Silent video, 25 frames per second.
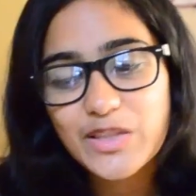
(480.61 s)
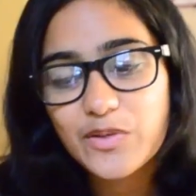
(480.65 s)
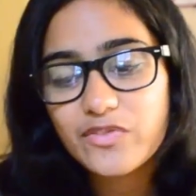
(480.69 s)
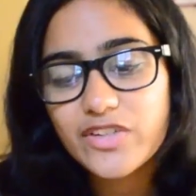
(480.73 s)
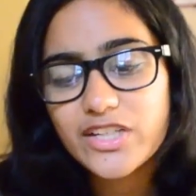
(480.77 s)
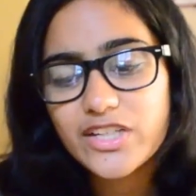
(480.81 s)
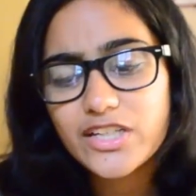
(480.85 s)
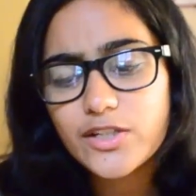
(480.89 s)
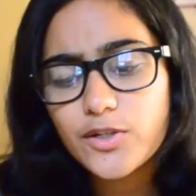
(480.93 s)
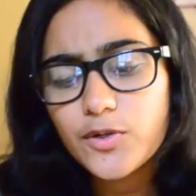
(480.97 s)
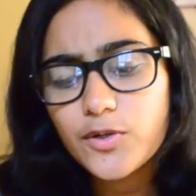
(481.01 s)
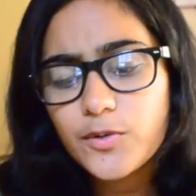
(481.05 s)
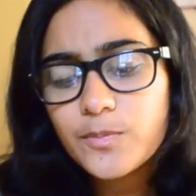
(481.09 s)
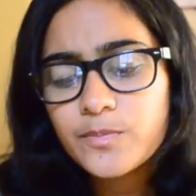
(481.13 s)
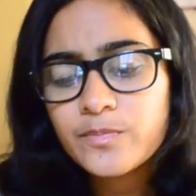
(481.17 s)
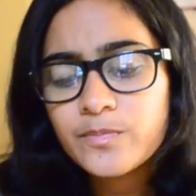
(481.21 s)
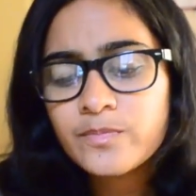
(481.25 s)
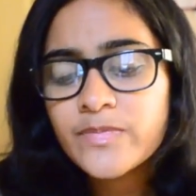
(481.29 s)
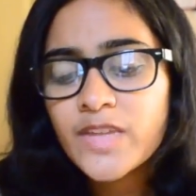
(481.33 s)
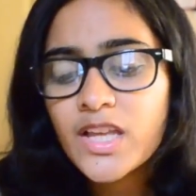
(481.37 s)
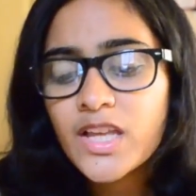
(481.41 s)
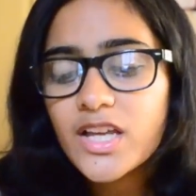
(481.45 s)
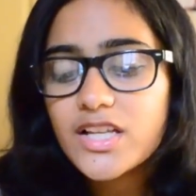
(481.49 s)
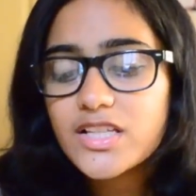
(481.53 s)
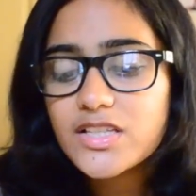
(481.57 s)
the video?
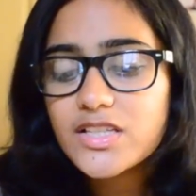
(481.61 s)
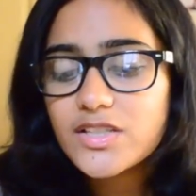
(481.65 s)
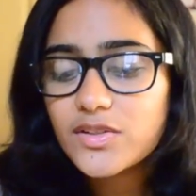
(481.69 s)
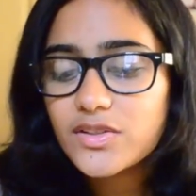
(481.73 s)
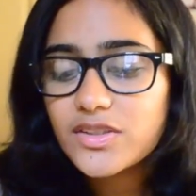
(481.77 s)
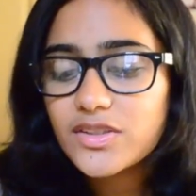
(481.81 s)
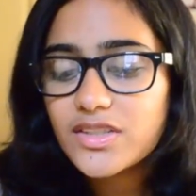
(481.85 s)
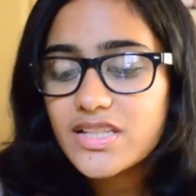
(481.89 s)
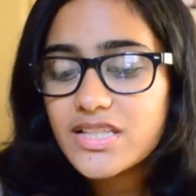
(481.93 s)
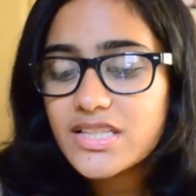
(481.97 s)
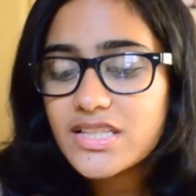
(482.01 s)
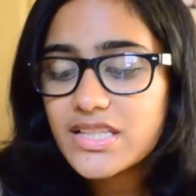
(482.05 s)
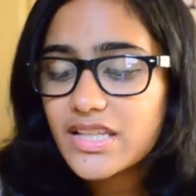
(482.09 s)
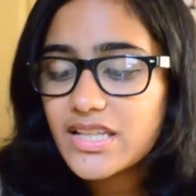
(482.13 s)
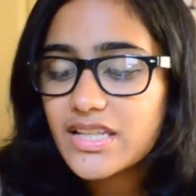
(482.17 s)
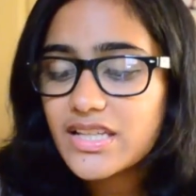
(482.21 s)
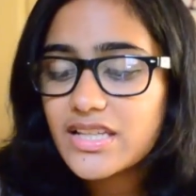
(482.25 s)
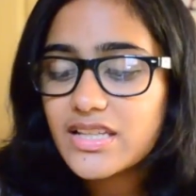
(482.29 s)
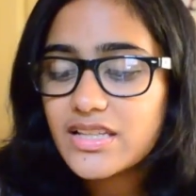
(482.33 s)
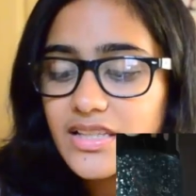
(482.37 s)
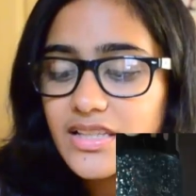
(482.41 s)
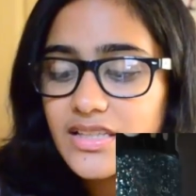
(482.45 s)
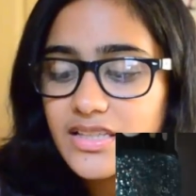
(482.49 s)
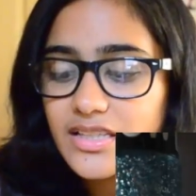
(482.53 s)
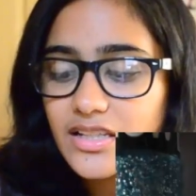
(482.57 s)
So this
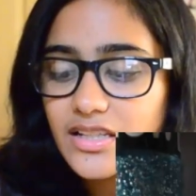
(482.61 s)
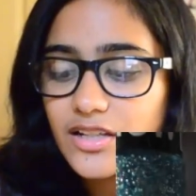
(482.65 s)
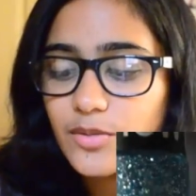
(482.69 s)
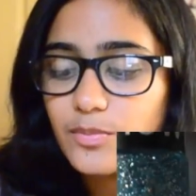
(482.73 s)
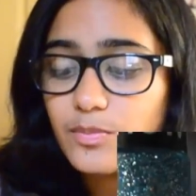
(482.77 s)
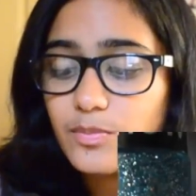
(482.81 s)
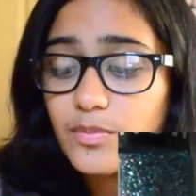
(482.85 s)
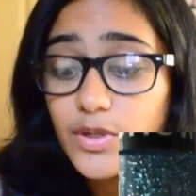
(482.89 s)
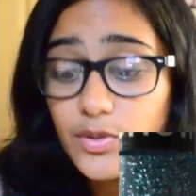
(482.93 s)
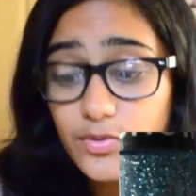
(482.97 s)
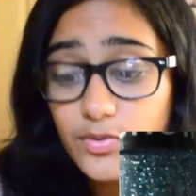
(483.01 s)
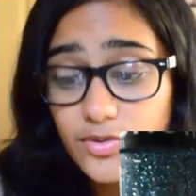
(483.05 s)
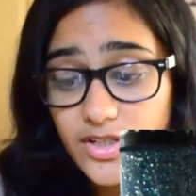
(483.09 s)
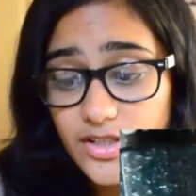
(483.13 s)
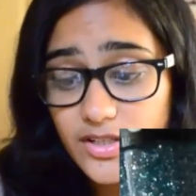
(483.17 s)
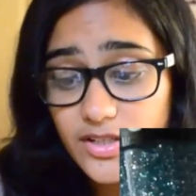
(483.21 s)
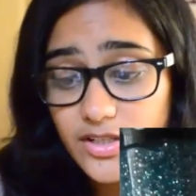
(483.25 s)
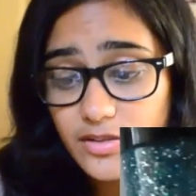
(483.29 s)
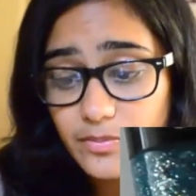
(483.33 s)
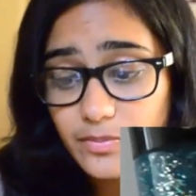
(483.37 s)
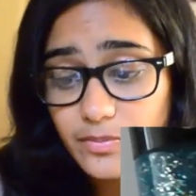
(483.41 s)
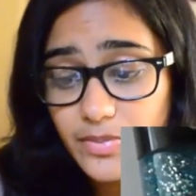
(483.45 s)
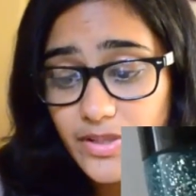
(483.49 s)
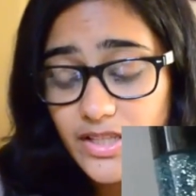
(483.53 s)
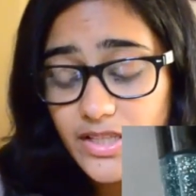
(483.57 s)
is a blue
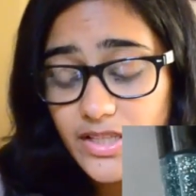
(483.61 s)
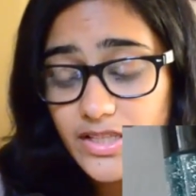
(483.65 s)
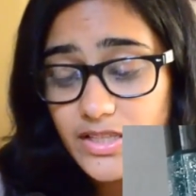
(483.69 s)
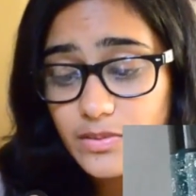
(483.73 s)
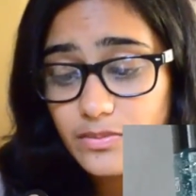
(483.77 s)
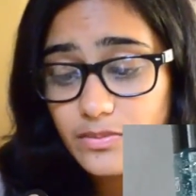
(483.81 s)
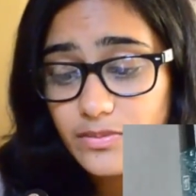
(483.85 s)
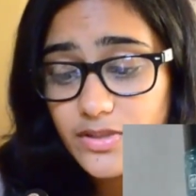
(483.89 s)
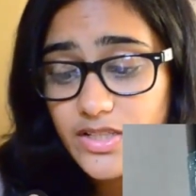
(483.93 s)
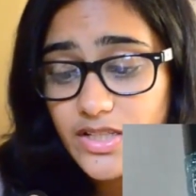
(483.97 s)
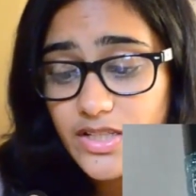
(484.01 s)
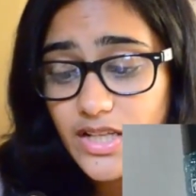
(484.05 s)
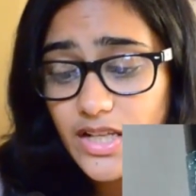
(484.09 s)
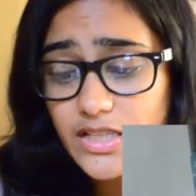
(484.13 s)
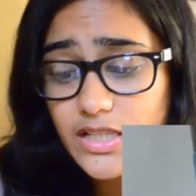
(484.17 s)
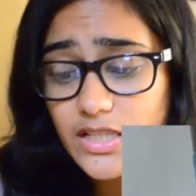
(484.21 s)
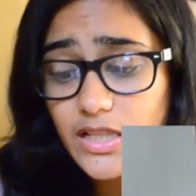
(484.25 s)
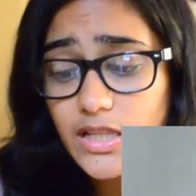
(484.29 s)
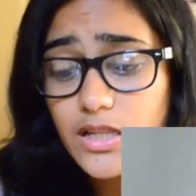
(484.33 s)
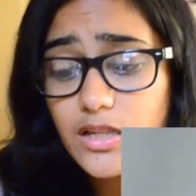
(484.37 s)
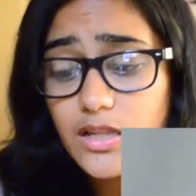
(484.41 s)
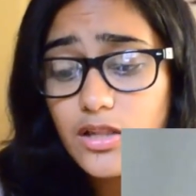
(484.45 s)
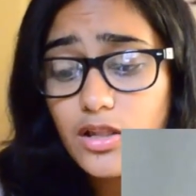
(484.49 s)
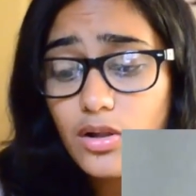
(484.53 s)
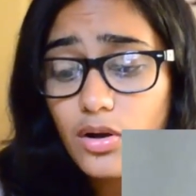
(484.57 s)
tinted base which has a
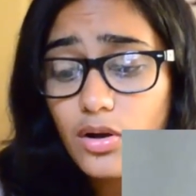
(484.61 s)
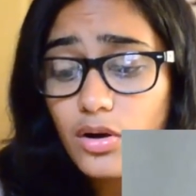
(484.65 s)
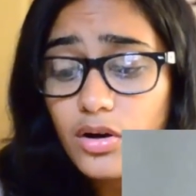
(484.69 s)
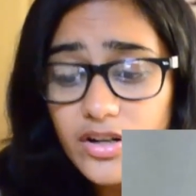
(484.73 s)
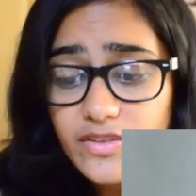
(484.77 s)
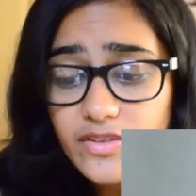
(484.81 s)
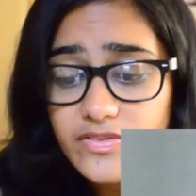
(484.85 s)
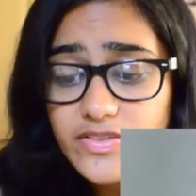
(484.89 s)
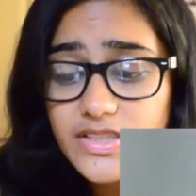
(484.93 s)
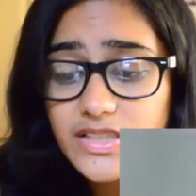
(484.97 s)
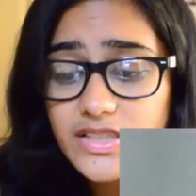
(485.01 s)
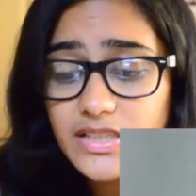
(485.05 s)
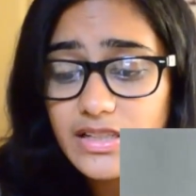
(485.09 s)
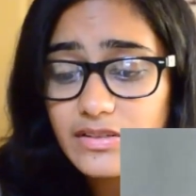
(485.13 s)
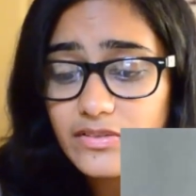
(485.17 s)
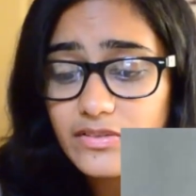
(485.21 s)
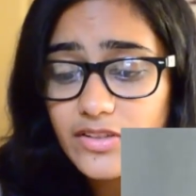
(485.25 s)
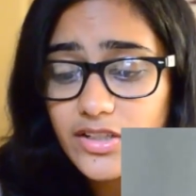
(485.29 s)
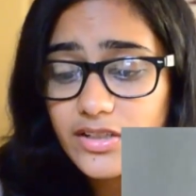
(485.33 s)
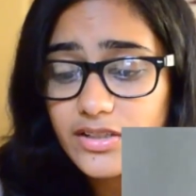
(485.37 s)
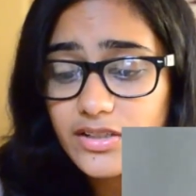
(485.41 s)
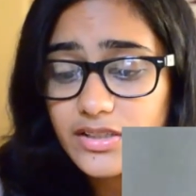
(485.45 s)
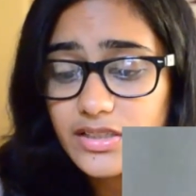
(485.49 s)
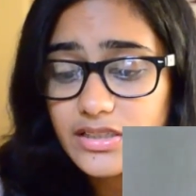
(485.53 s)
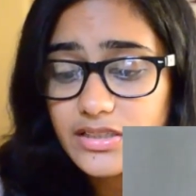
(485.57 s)
lot of silver
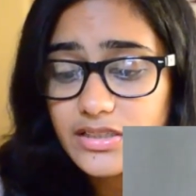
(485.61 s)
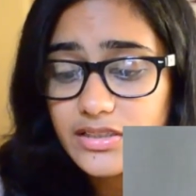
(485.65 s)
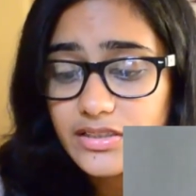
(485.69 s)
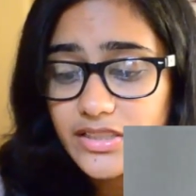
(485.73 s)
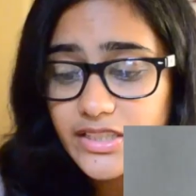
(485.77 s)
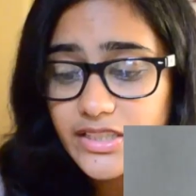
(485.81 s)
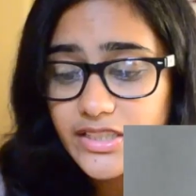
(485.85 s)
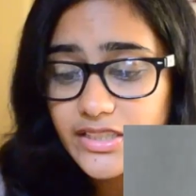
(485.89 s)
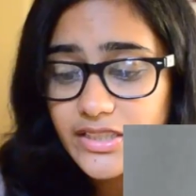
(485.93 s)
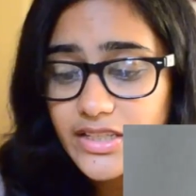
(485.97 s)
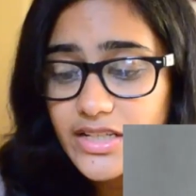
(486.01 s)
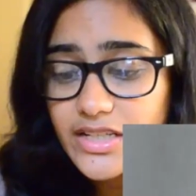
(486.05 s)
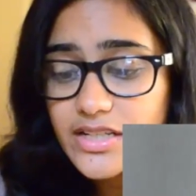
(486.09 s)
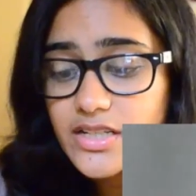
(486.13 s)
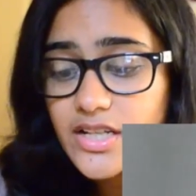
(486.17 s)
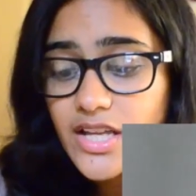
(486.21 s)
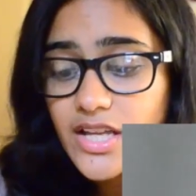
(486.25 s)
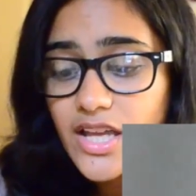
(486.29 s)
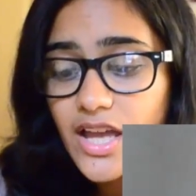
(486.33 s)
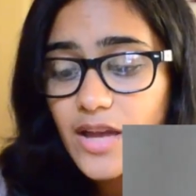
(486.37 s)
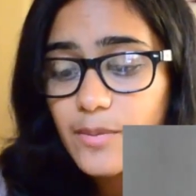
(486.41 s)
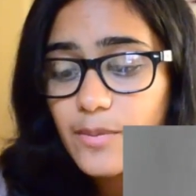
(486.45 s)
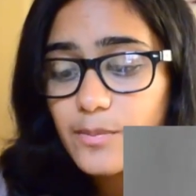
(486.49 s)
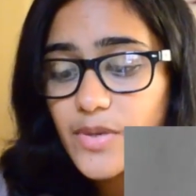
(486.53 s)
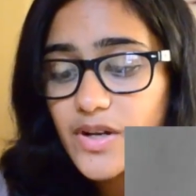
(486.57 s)
glitter in it,
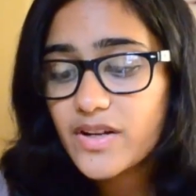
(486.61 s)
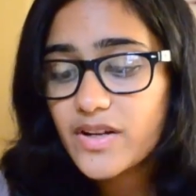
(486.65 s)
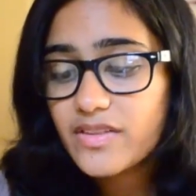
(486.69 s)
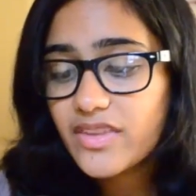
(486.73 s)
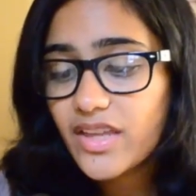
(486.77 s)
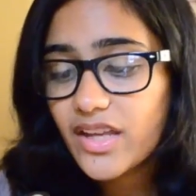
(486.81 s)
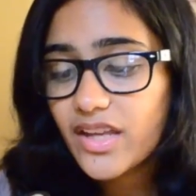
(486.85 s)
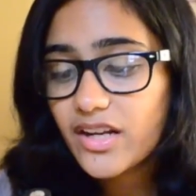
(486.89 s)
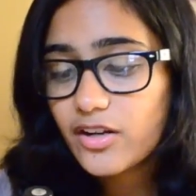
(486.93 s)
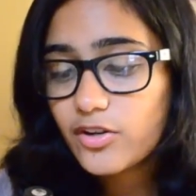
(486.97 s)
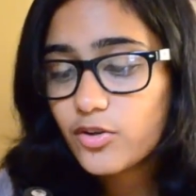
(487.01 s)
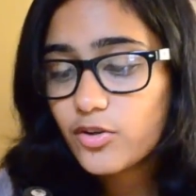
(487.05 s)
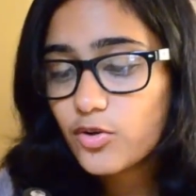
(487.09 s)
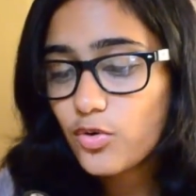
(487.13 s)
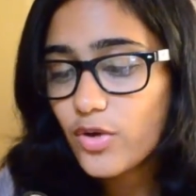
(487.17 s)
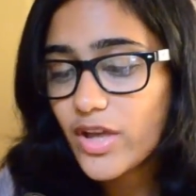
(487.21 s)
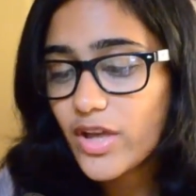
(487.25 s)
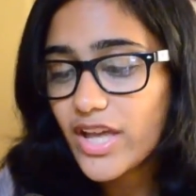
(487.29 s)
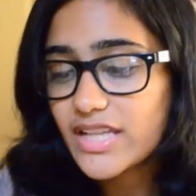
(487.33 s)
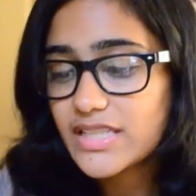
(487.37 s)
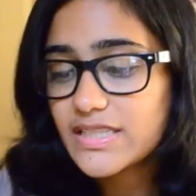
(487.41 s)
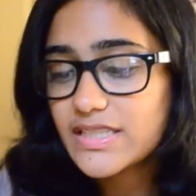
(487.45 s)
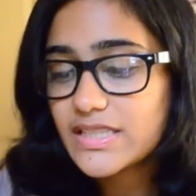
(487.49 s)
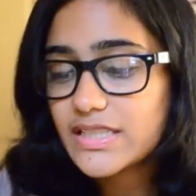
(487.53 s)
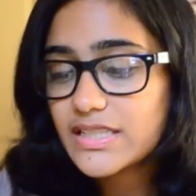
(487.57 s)
but there are no
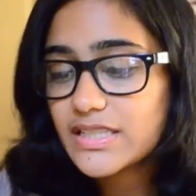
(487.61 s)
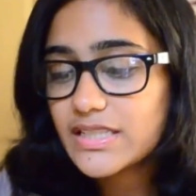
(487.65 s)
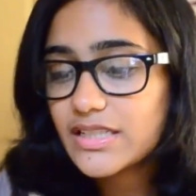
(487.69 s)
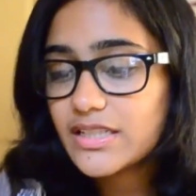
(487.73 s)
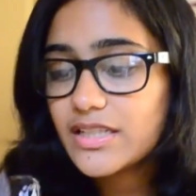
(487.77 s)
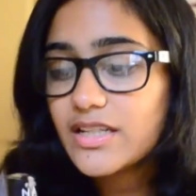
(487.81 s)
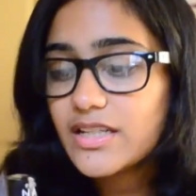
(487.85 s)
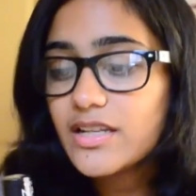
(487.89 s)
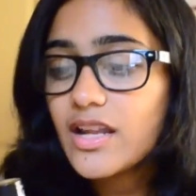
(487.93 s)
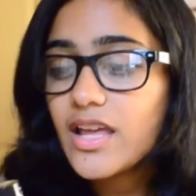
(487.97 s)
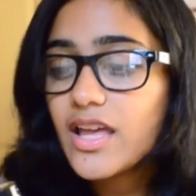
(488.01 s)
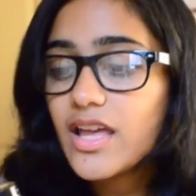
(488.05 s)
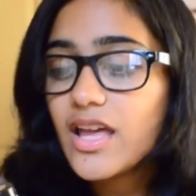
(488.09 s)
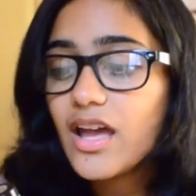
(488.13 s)
hexes in it.